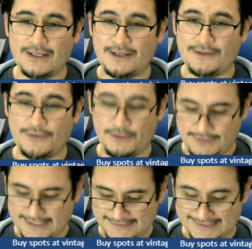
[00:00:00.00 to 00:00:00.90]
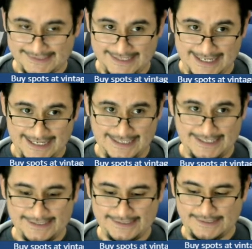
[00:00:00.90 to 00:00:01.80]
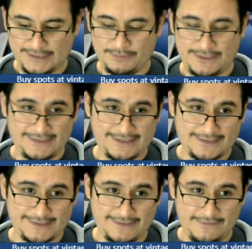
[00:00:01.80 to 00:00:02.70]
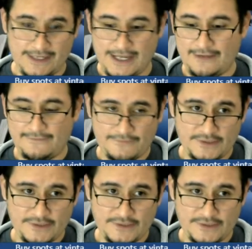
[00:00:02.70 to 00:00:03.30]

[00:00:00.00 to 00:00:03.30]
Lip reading: Third place gets the 80. Second place gets the 78. First